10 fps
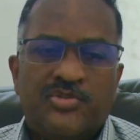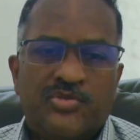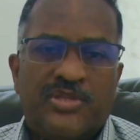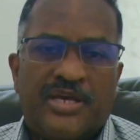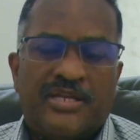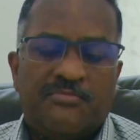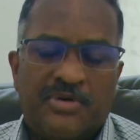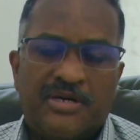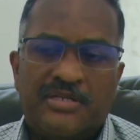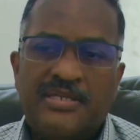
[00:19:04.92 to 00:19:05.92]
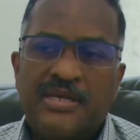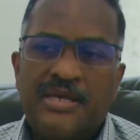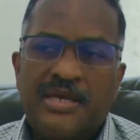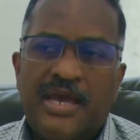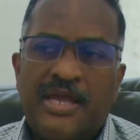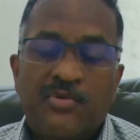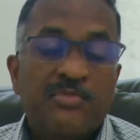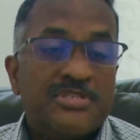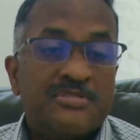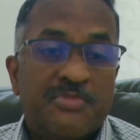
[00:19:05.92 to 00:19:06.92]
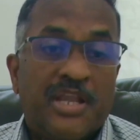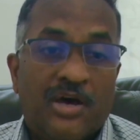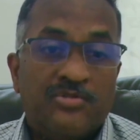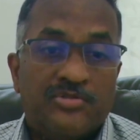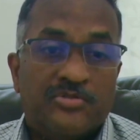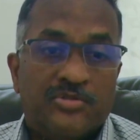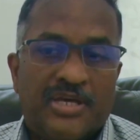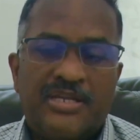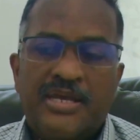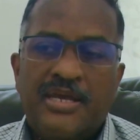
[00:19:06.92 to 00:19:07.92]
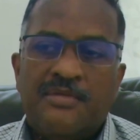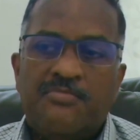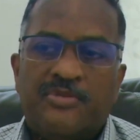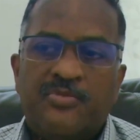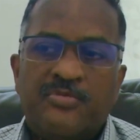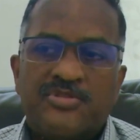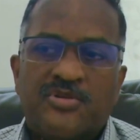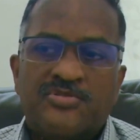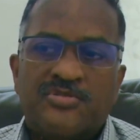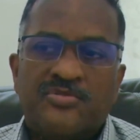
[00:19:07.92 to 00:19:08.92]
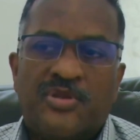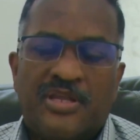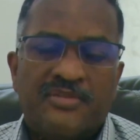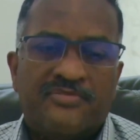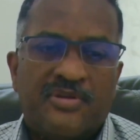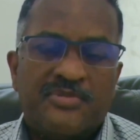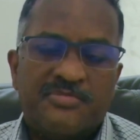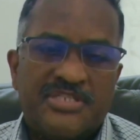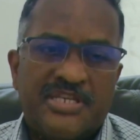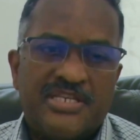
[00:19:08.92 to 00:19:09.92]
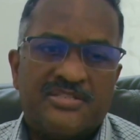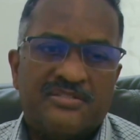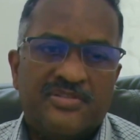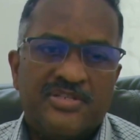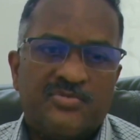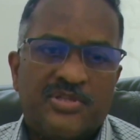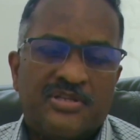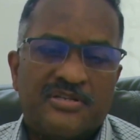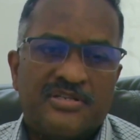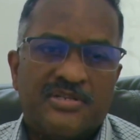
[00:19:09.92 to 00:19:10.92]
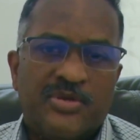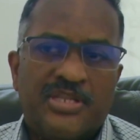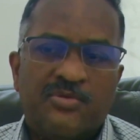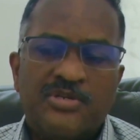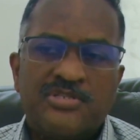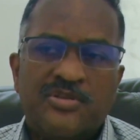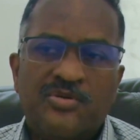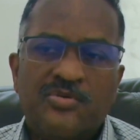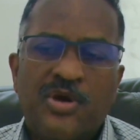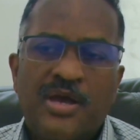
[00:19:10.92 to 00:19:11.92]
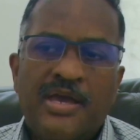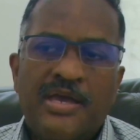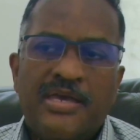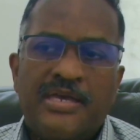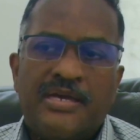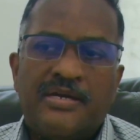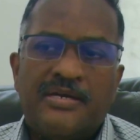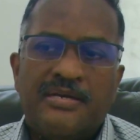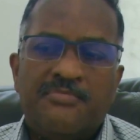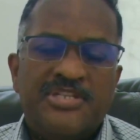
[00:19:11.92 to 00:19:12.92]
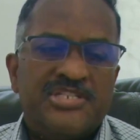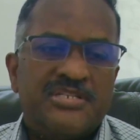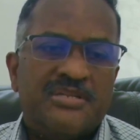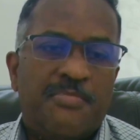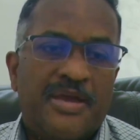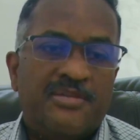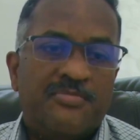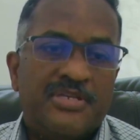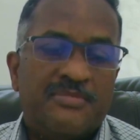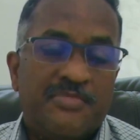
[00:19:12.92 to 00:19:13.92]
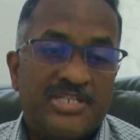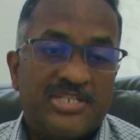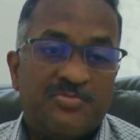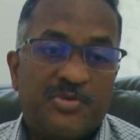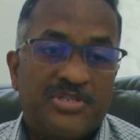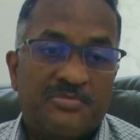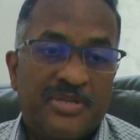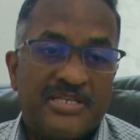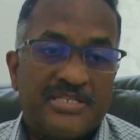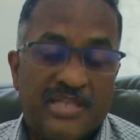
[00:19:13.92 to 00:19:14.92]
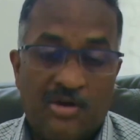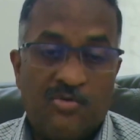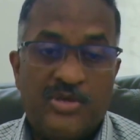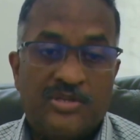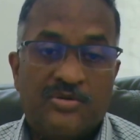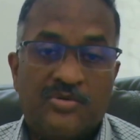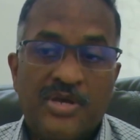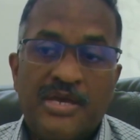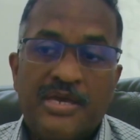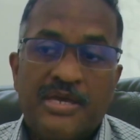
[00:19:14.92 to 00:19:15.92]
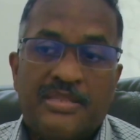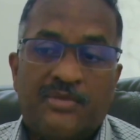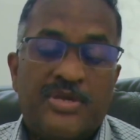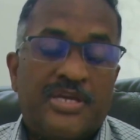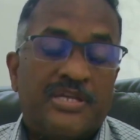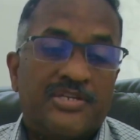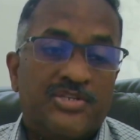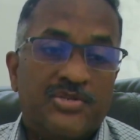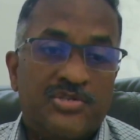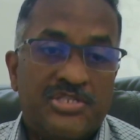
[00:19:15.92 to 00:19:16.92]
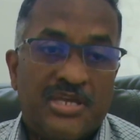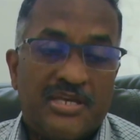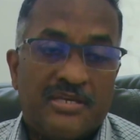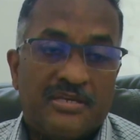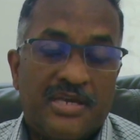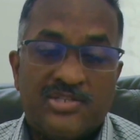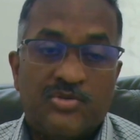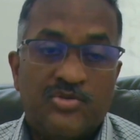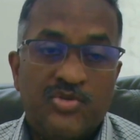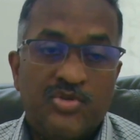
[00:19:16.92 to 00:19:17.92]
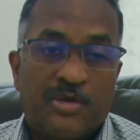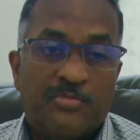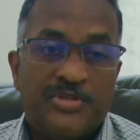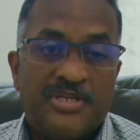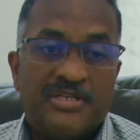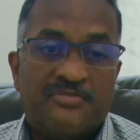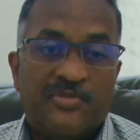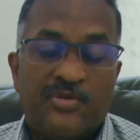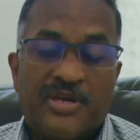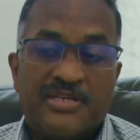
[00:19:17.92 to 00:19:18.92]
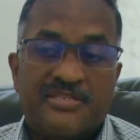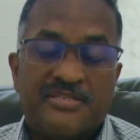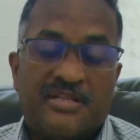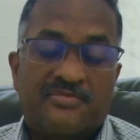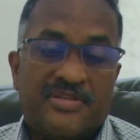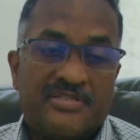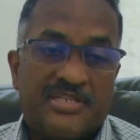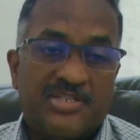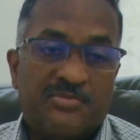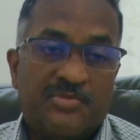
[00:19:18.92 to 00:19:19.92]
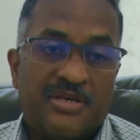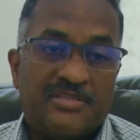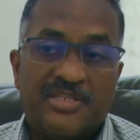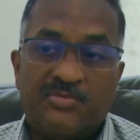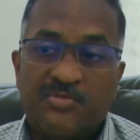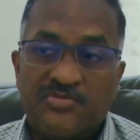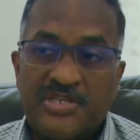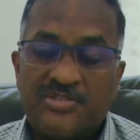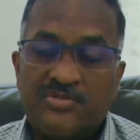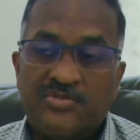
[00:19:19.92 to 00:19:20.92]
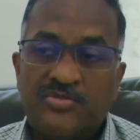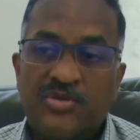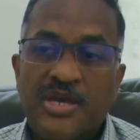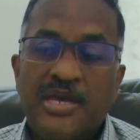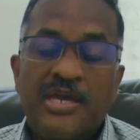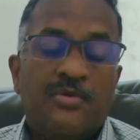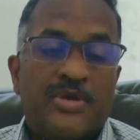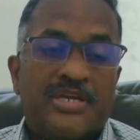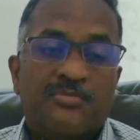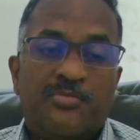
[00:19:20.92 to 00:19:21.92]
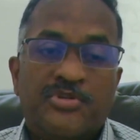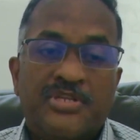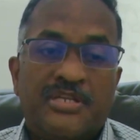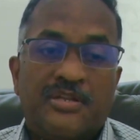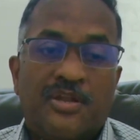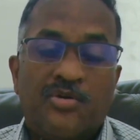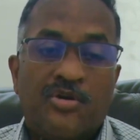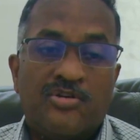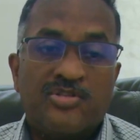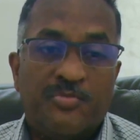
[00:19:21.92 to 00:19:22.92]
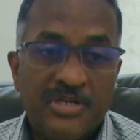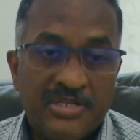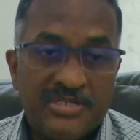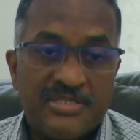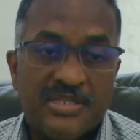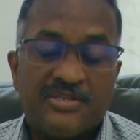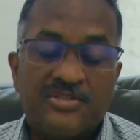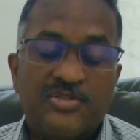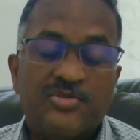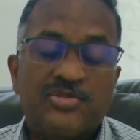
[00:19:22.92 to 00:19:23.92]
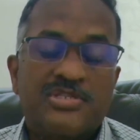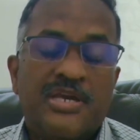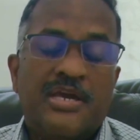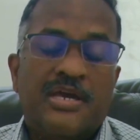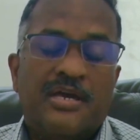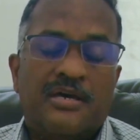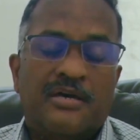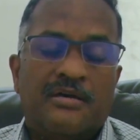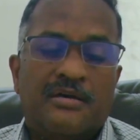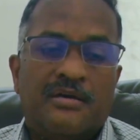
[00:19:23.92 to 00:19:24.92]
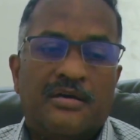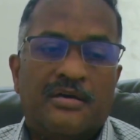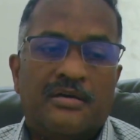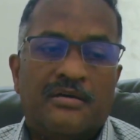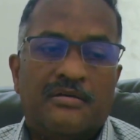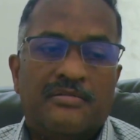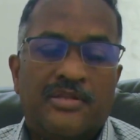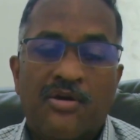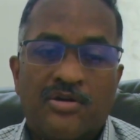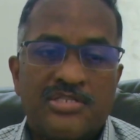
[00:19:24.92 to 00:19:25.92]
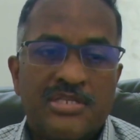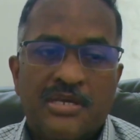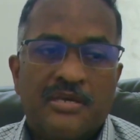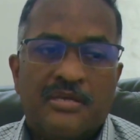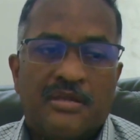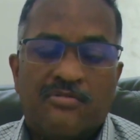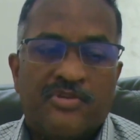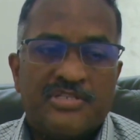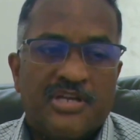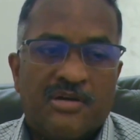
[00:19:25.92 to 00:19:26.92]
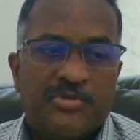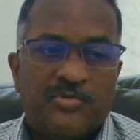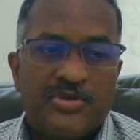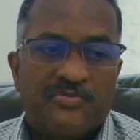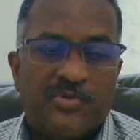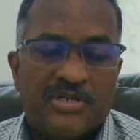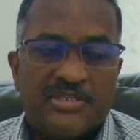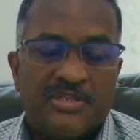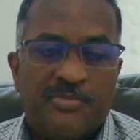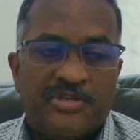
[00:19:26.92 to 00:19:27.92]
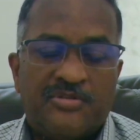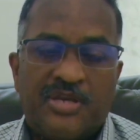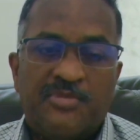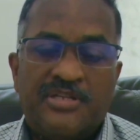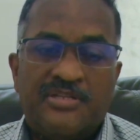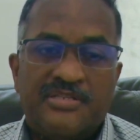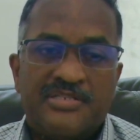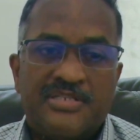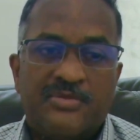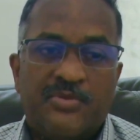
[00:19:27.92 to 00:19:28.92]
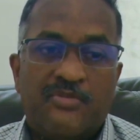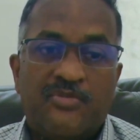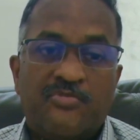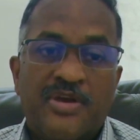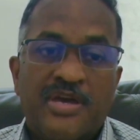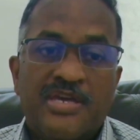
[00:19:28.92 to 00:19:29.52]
to do that, and we must be allowed to do that, but we must also learn from the mistakes in the first world country where there was no emission abatement measures put in place. Now we know that we can reduce SO2 by putting a flue gas desulfurization plant that removes SO2. We can put in low NOx burners that reduce the NOx. Now, for example, we've worked in the petrochemical industry where we've